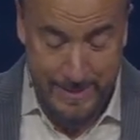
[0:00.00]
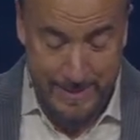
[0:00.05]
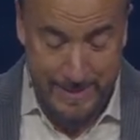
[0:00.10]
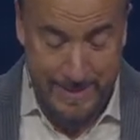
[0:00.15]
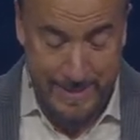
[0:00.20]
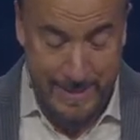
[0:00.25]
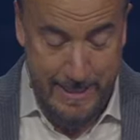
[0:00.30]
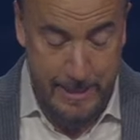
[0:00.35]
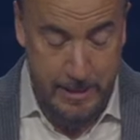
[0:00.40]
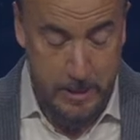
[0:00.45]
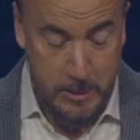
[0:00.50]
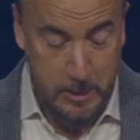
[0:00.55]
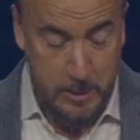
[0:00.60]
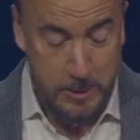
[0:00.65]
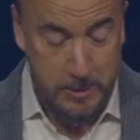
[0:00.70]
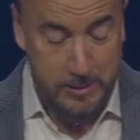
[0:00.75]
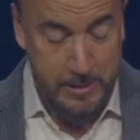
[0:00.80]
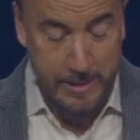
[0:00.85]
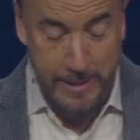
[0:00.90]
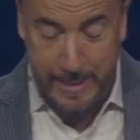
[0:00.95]

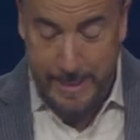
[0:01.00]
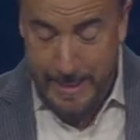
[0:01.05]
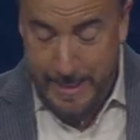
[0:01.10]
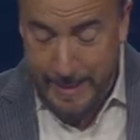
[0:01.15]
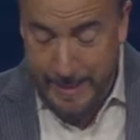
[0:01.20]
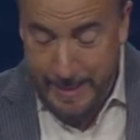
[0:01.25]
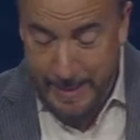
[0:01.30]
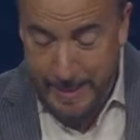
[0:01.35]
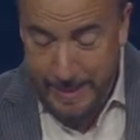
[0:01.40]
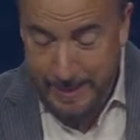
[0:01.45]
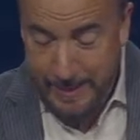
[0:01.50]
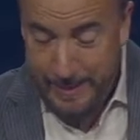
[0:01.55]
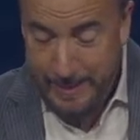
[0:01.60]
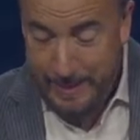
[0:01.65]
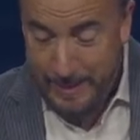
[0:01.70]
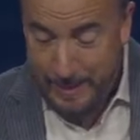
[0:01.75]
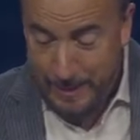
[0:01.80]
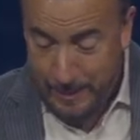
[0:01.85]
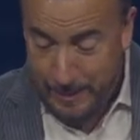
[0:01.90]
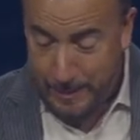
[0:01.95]
till He
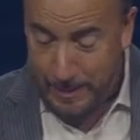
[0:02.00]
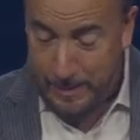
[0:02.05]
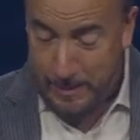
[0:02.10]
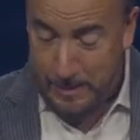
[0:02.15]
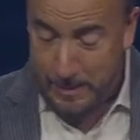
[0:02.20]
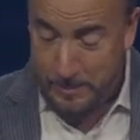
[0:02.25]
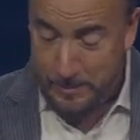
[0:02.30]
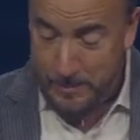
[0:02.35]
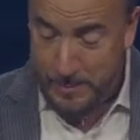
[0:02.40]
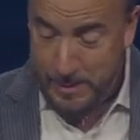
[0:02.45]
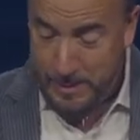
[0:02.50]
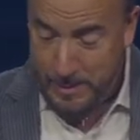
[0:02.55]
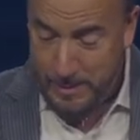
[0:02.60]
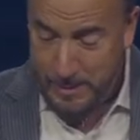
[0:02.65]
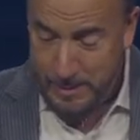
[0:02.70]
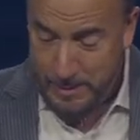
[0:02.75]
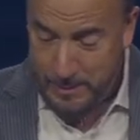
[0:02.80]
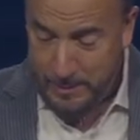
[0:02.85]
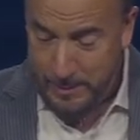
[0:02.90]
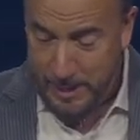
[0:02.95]
come.
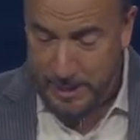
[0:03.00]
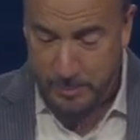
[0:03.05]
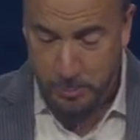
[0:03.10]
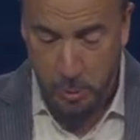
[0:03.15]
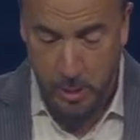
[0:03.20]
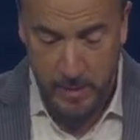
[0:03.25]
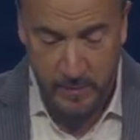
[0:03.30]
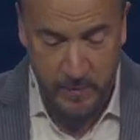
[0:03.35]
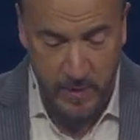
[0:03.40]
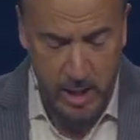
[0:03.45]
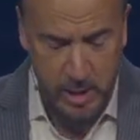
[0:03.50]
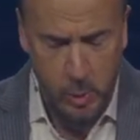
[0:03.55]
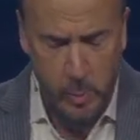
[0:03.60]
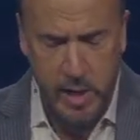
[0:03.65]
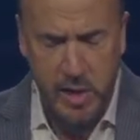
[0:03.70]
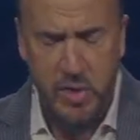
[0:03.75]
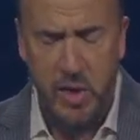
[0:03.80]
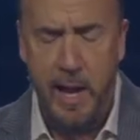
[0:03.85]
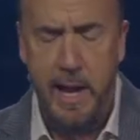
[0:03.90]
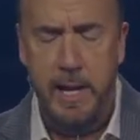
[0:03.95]
Let's pray. Father,
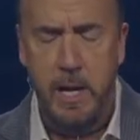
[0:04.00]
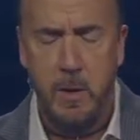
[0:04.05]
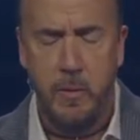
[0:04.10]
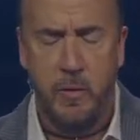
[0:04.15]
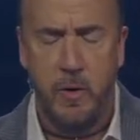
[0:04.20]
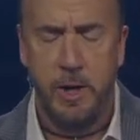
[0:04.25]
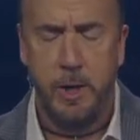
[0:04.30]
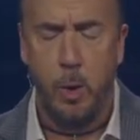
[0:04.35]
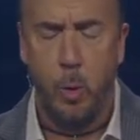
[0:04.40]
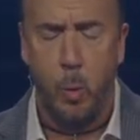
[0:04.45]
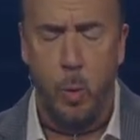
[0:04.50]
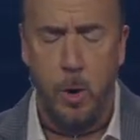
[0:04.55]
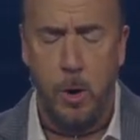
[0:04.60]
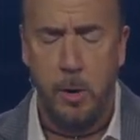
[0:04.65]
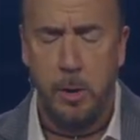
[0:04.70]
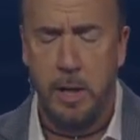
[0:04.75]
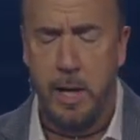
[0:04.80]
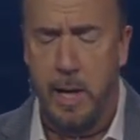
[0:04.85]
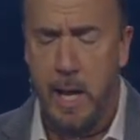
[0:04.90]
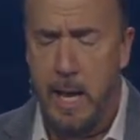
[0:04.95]
we thank You for Your
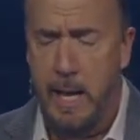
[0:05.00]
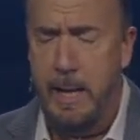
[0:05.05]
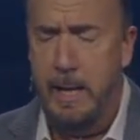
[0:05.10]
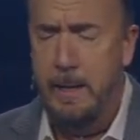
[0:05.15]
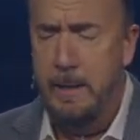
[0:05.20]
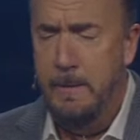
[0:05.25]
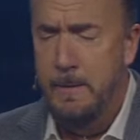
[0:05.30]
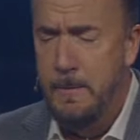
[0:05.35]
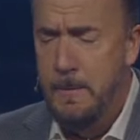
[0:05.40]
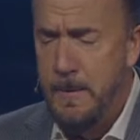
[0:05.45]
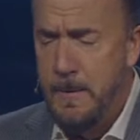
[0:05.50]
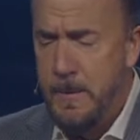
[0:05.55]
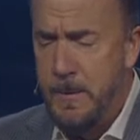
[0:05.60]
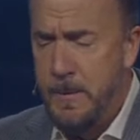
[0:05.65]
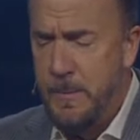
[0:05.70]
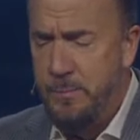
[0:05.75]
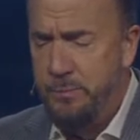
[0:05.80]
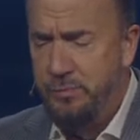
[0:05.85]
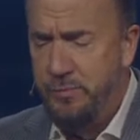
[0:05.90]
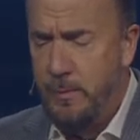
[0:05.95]
word today.
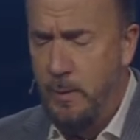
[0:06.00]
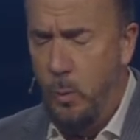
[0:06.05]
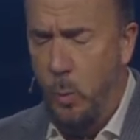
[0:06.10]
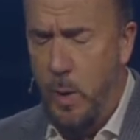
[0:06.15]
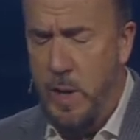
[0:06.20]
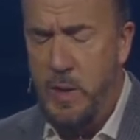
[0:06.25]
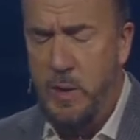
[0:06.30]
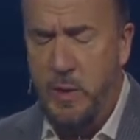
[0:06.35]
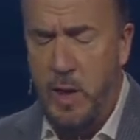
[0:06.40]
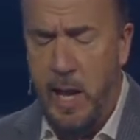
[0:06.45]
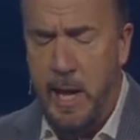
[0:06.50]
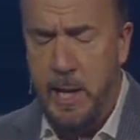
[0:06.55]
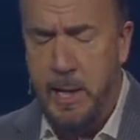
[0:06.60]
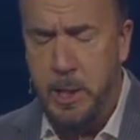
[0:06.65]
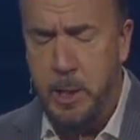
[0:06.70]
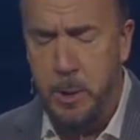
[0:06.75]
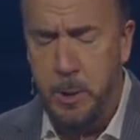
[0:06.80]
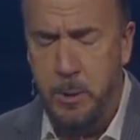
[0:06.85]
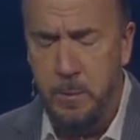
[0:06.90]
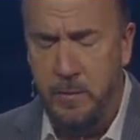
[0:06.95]
We
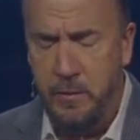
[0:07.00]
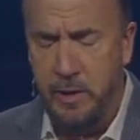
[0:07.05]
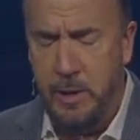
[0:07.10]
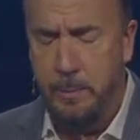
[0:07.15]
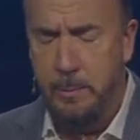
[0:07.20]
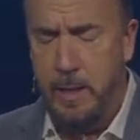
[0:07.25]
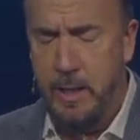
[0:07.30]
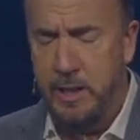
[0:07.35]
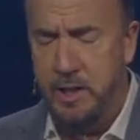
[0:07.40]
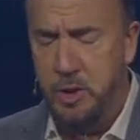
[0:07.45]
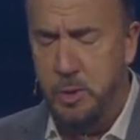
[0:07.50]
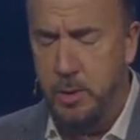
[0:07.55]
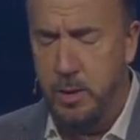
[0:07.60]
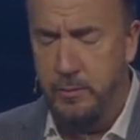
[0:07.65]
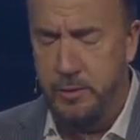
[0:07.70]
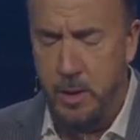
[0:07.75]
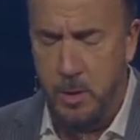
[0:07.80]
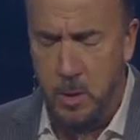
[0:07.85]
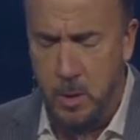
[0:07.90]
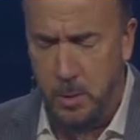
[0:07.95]
thank You for the ministry
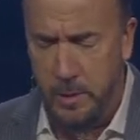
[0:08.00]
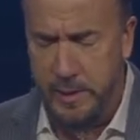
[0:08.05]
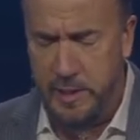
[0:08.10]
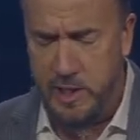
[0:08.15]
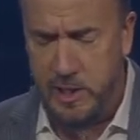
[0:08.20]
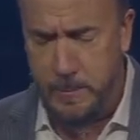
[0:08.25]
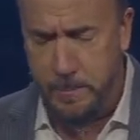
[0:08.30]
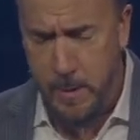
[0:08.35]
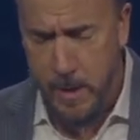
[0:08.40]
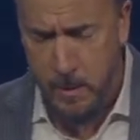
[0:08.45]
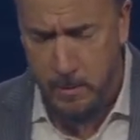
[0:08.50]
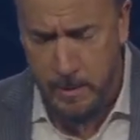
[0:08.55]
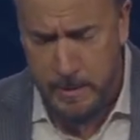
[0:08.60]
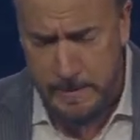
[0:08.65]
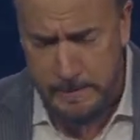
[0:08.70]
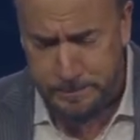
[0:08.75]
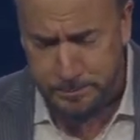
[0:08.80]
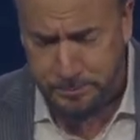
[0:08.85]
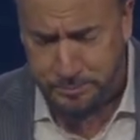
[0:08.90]
of Your Holy Spirit,